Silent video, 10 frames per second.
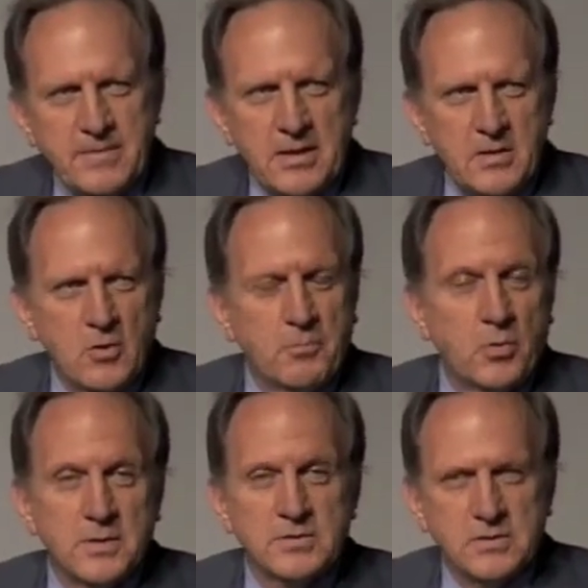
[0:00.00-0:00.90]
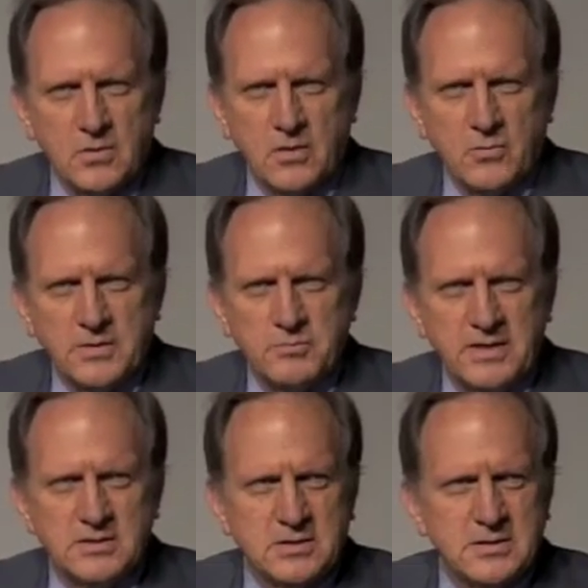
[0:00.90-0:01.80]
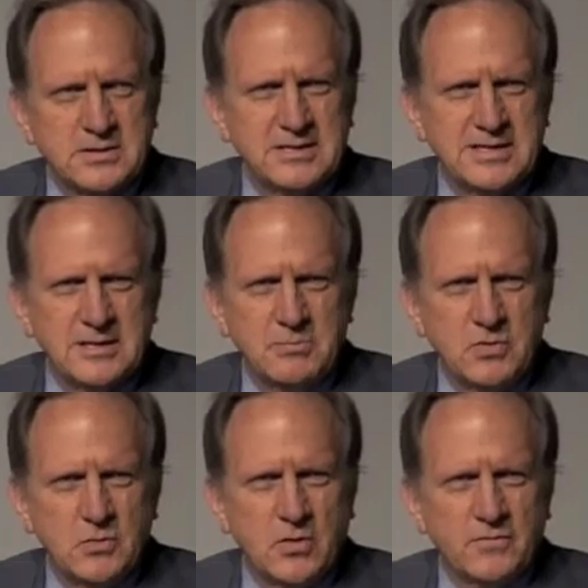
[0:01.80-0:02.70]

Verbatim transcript: no borders at all, which makes it seem too